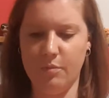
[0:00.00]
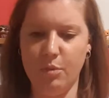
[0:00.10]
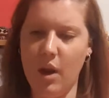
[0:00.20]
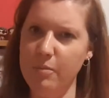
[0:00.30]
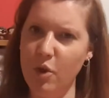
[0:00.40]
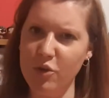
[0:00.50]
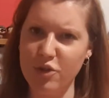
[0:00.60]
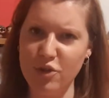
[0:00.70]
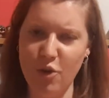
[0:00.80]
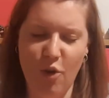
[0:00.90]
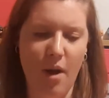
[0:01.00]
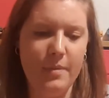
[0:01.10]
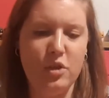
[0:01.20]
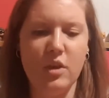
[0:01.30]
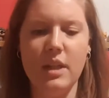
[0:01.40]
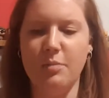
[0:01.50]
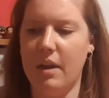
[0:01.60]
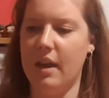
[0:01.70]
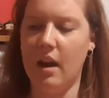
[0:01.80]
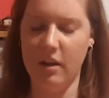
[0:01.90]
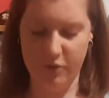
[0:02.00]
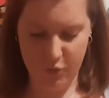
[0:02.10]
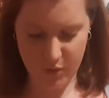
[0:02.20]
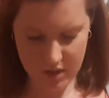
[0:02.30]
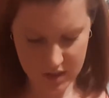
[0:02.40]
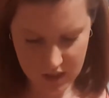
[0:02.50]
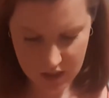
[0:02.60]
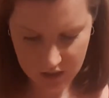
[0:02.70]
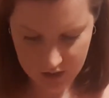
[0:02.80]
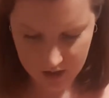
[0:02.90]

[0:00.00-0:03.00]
but I'm not sure. I'm intrigued by that. I look forward to seeing